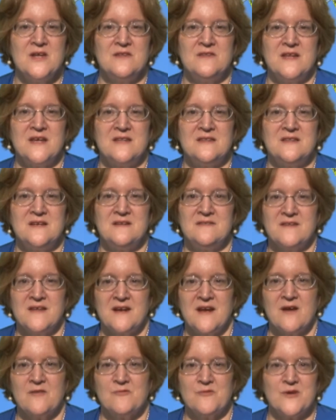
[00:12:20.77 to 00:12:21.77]
they think
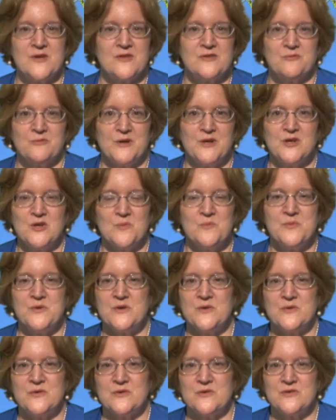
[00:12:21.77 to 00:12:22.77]
that every 3
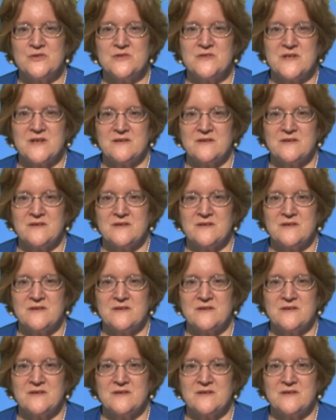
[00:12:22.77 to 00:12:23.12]
computers,